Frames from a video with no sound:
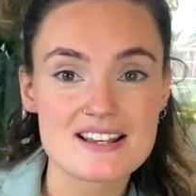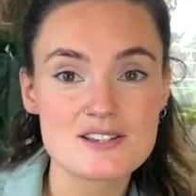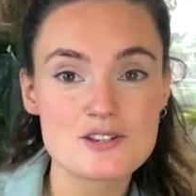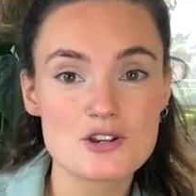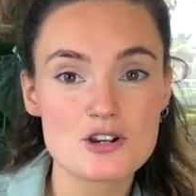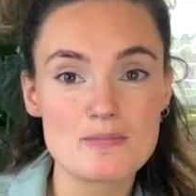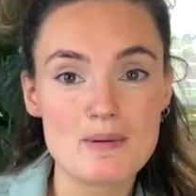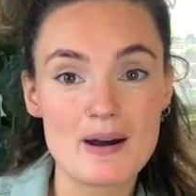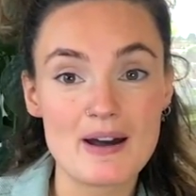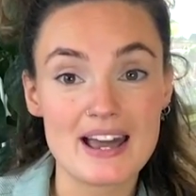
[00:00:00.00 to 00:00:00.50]
took
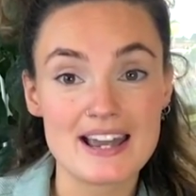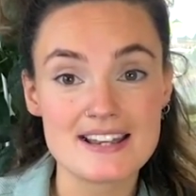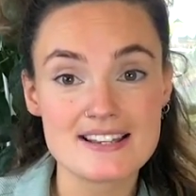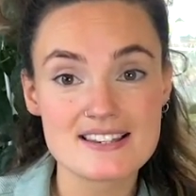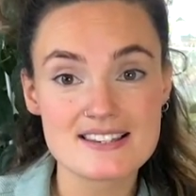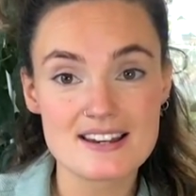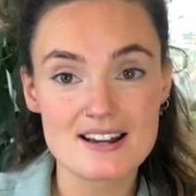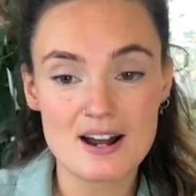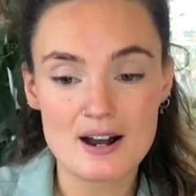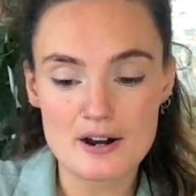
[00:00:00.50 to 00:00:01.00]
about eight
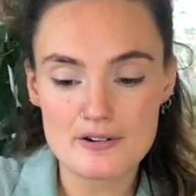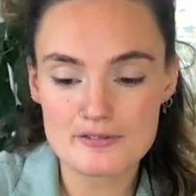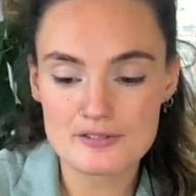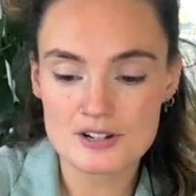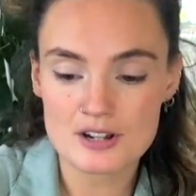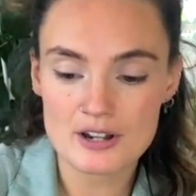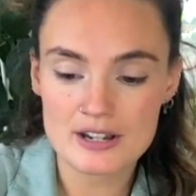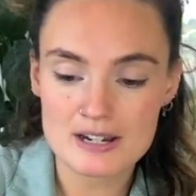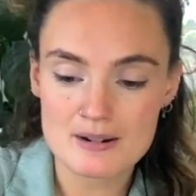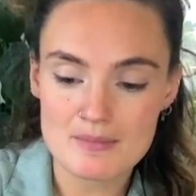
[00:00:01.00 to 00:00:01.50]
and a half,
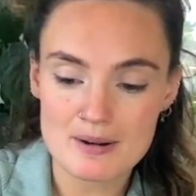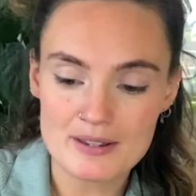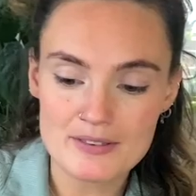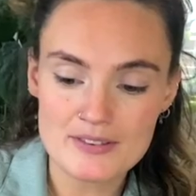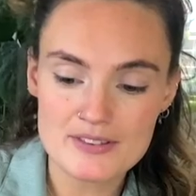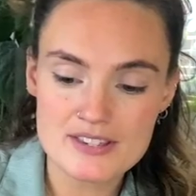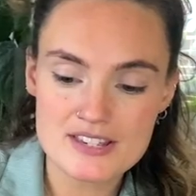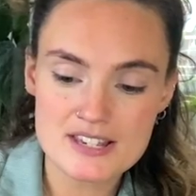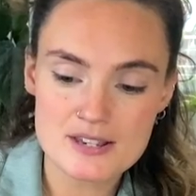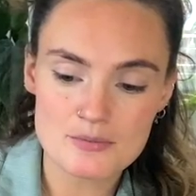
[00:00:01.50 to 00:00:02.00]
nine
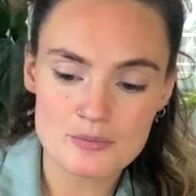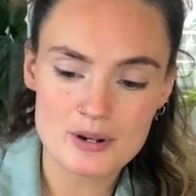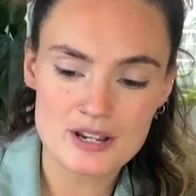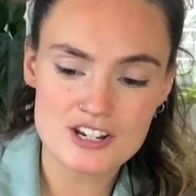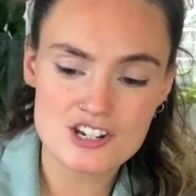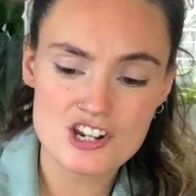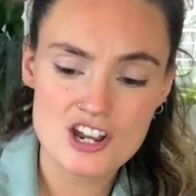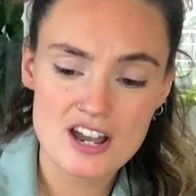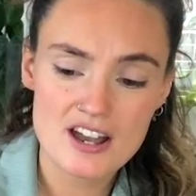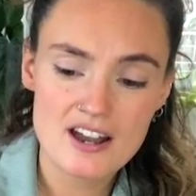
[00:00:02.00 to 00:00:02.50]
months, which